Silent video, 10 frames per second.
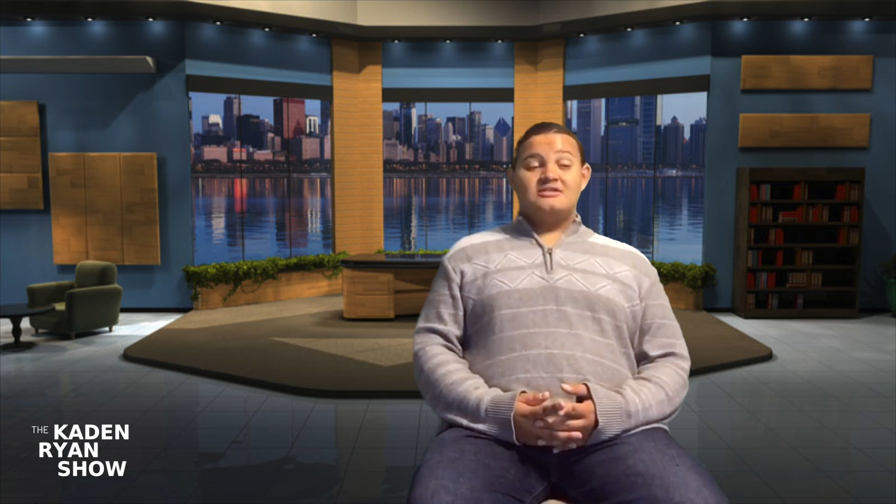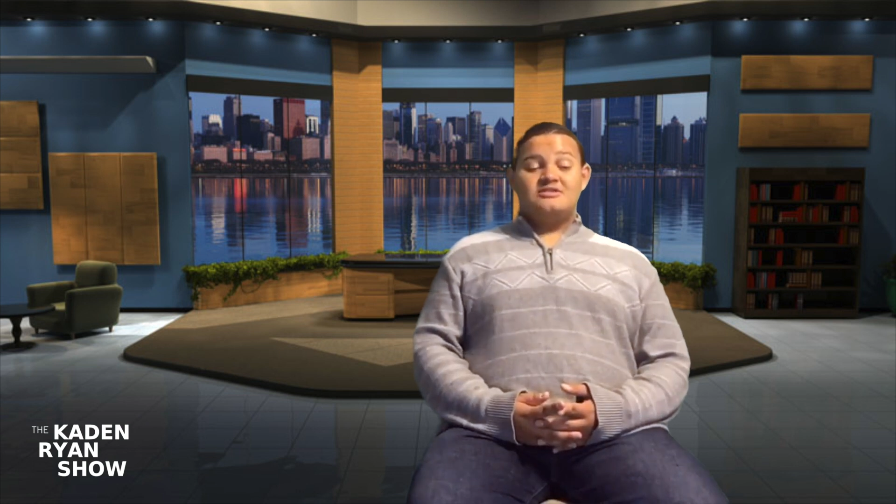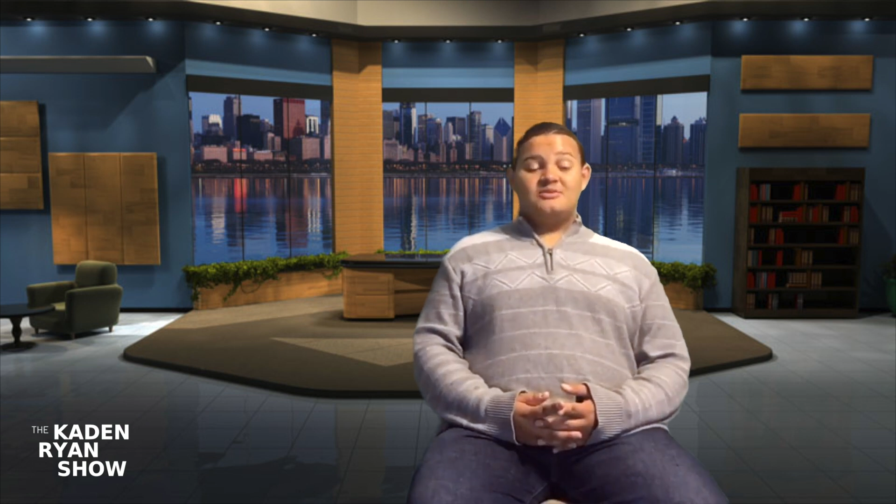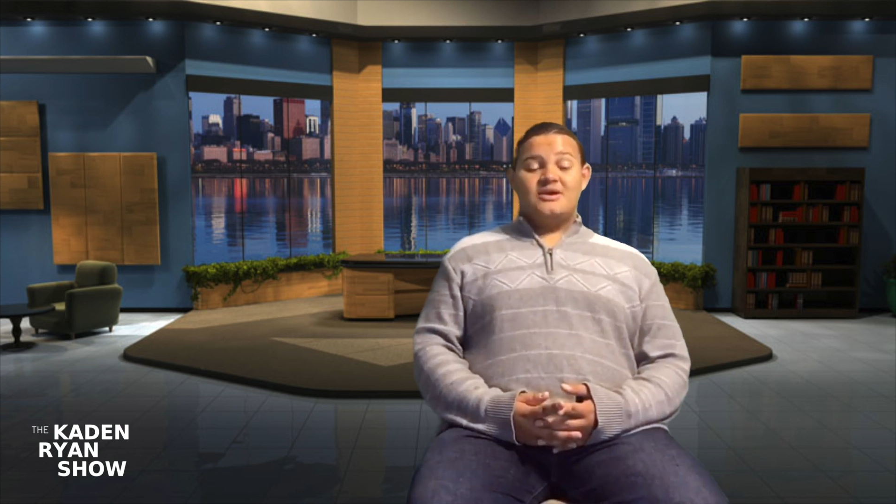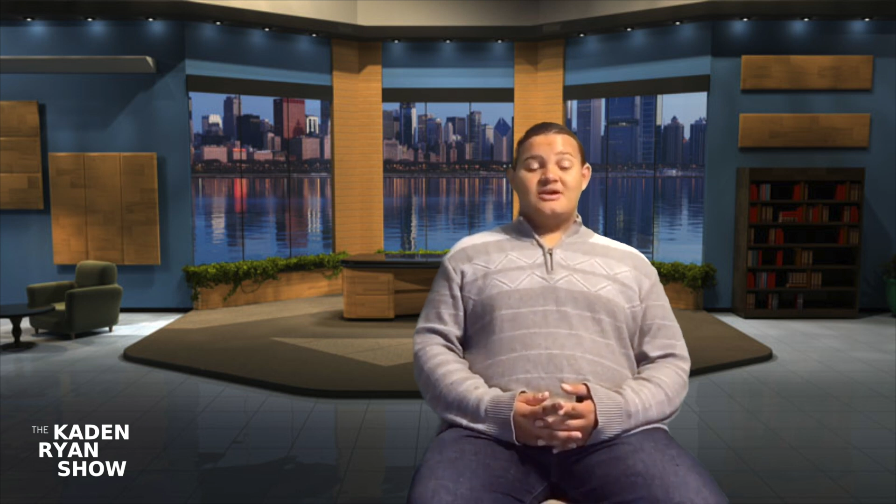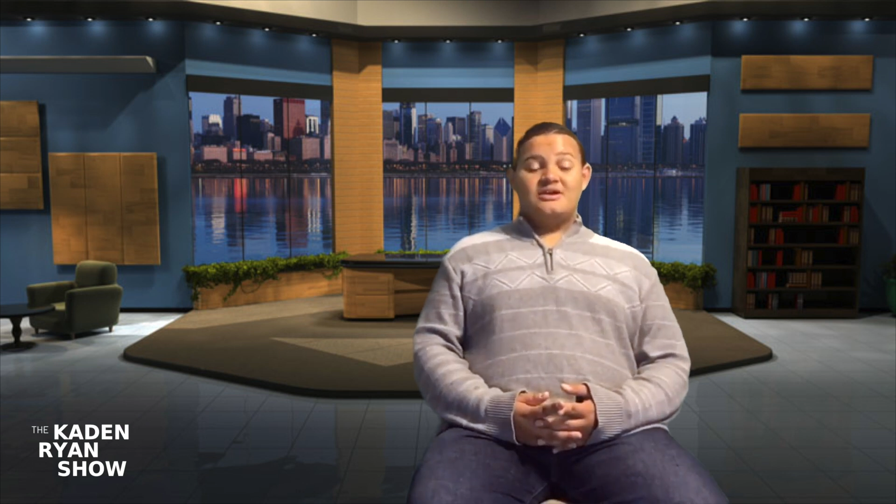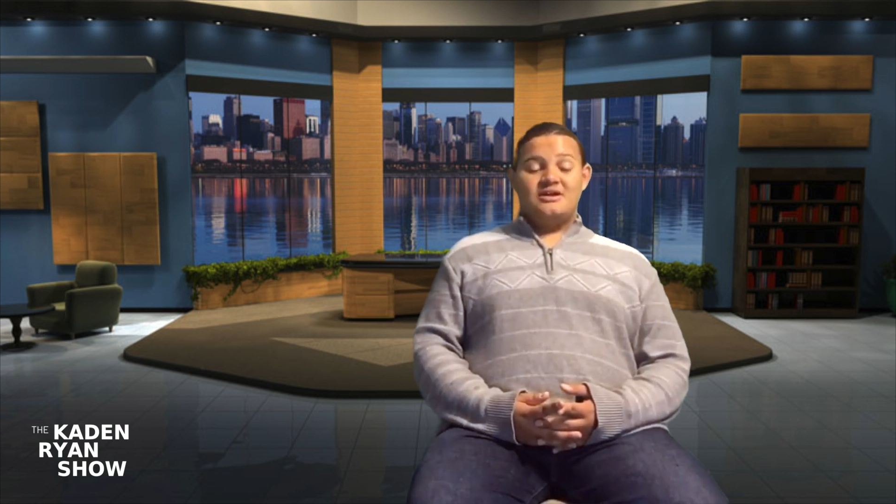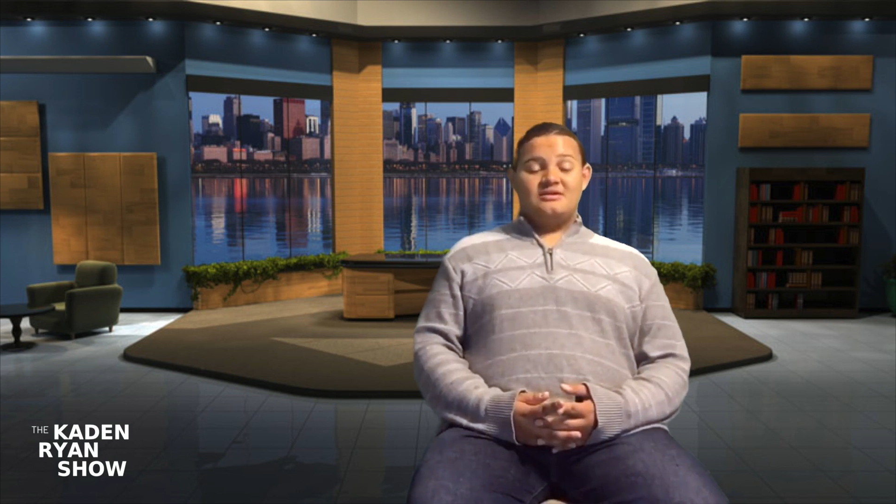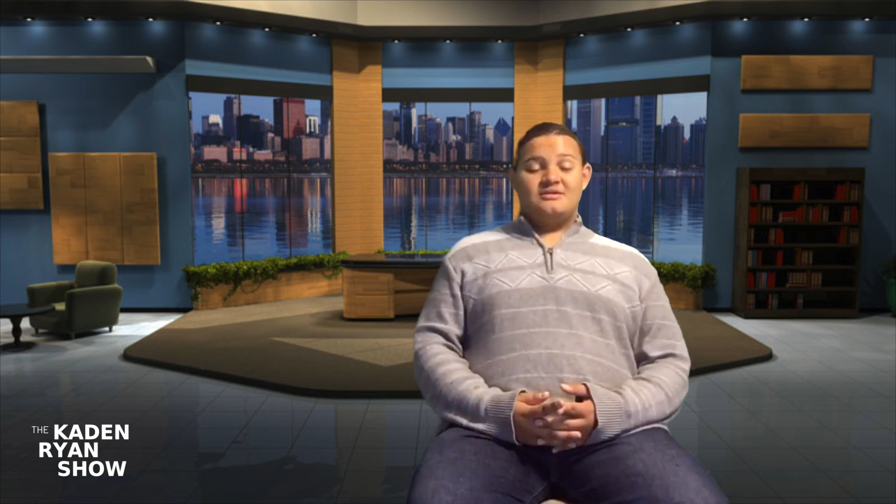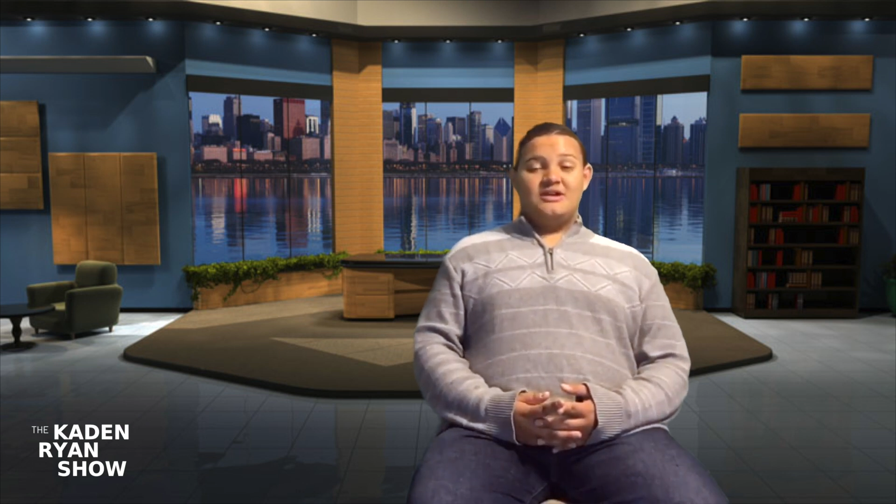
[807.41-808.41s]
to
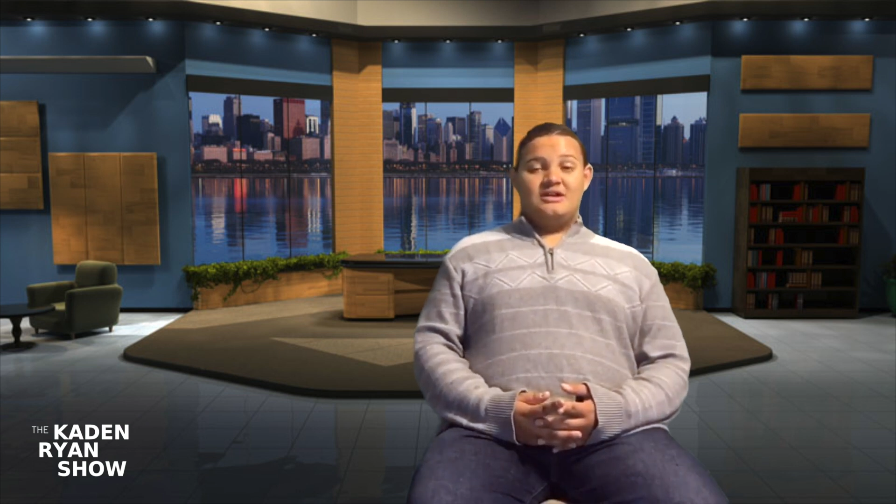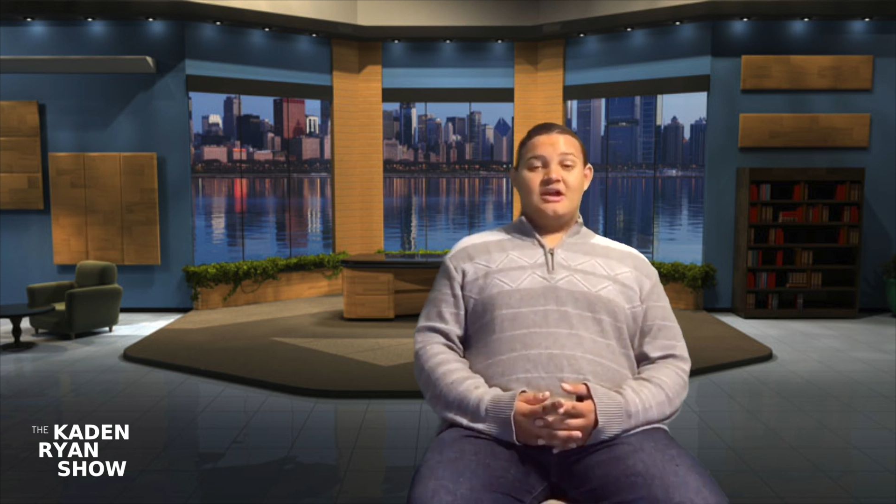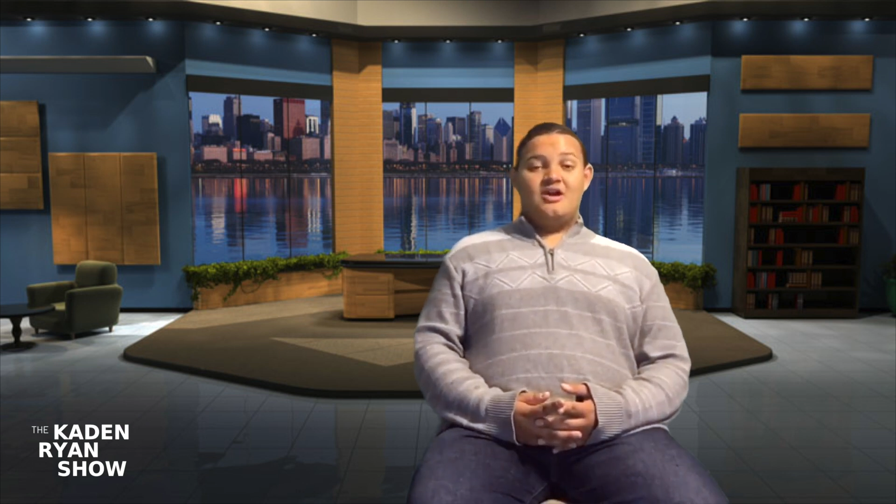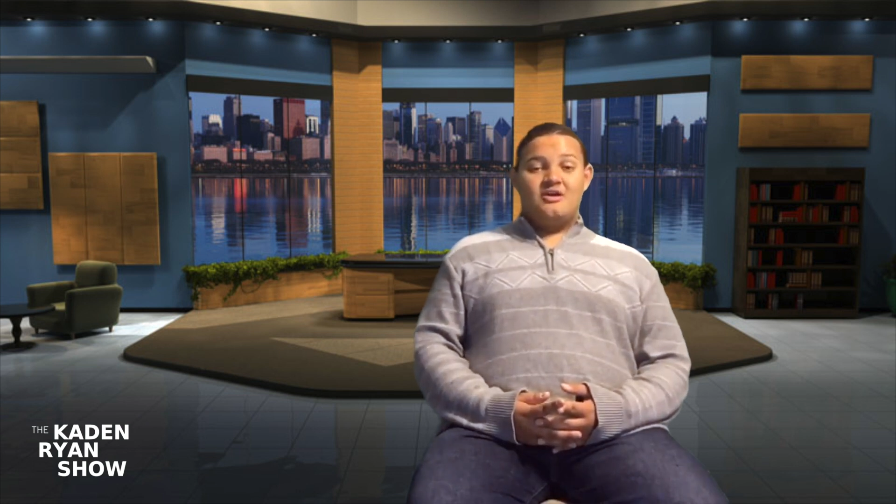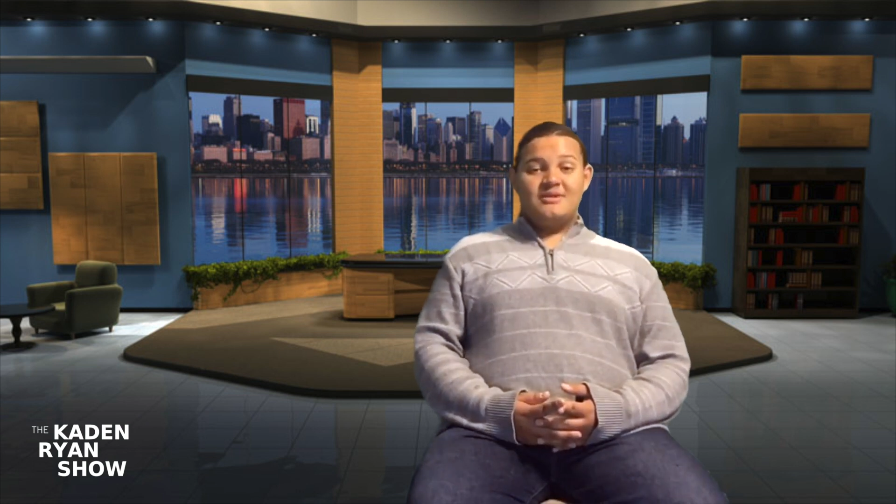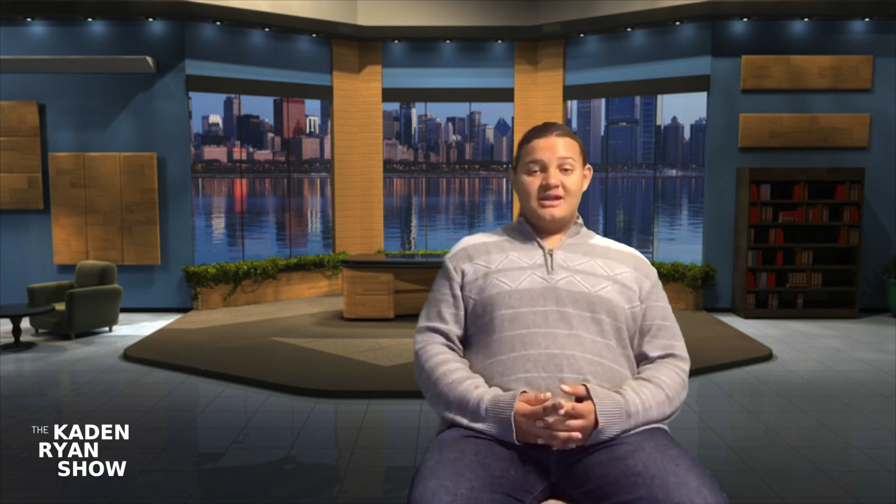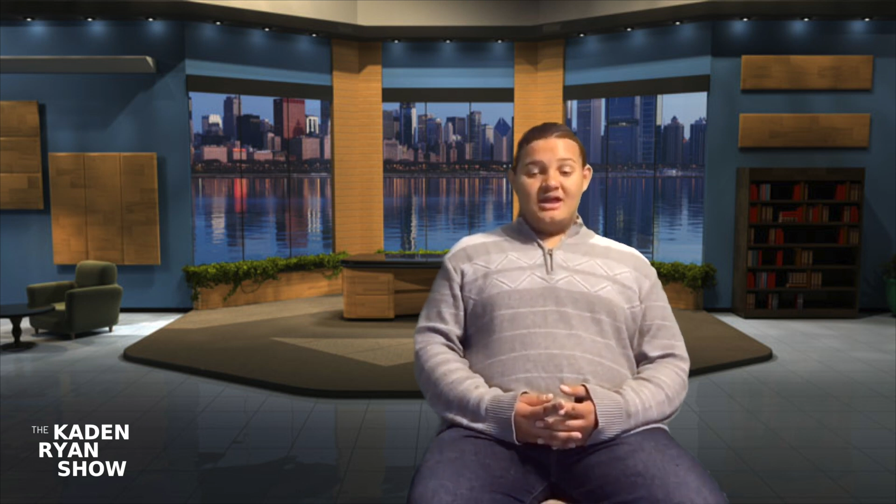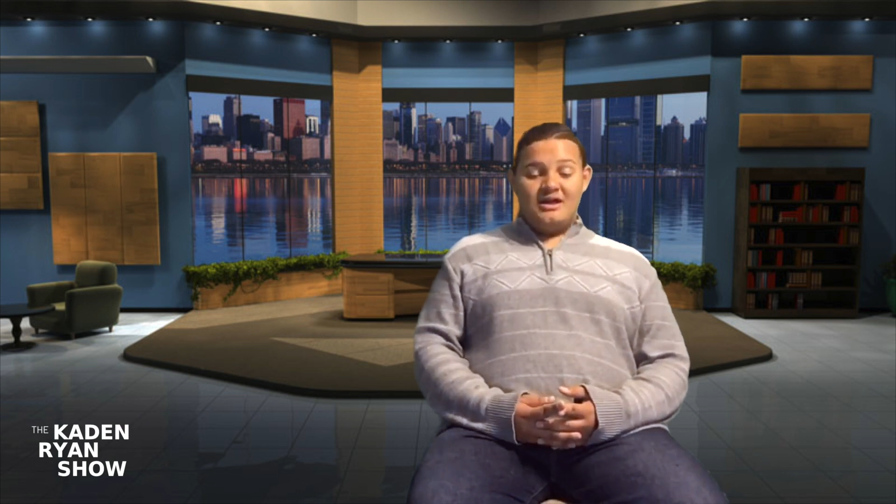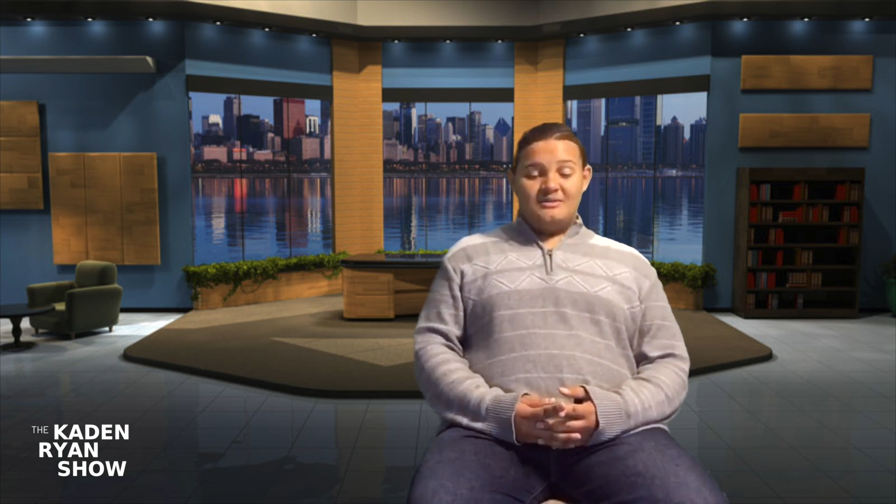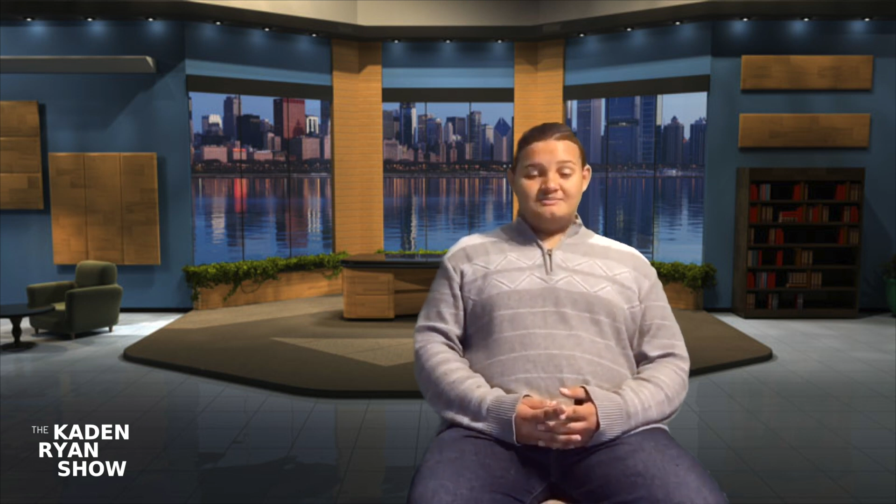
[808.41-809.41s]
where it hurt me a
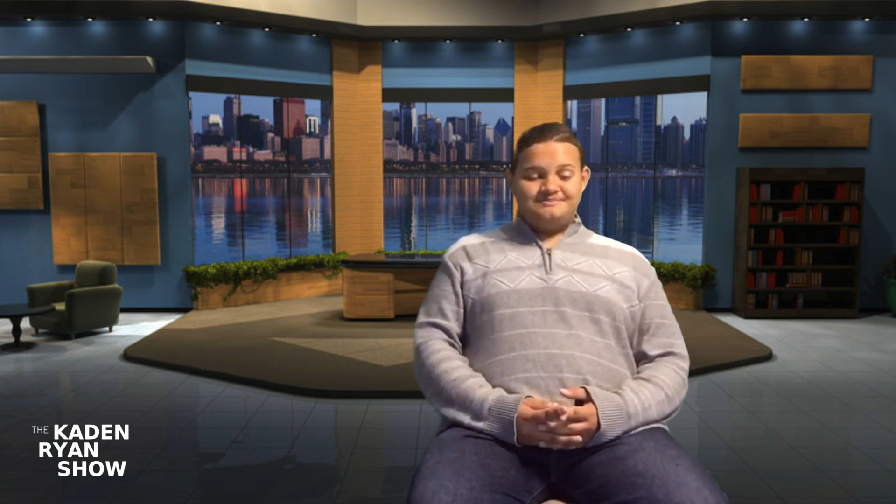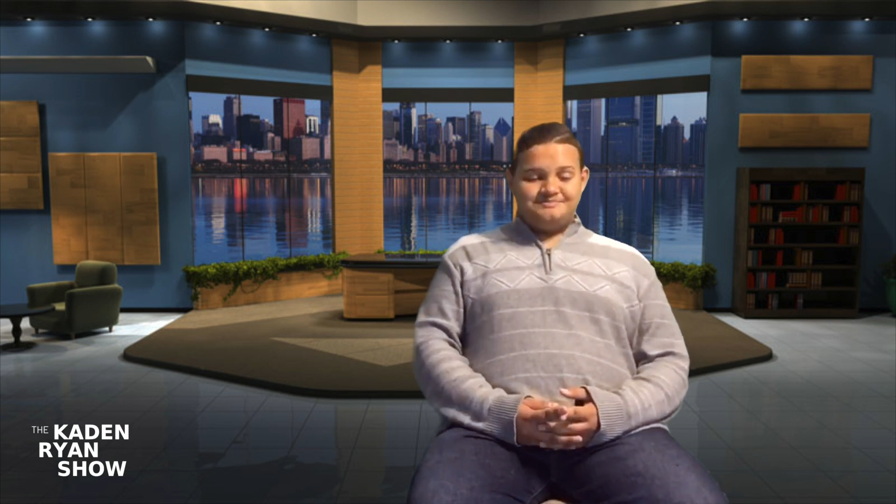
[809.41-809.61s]
lot.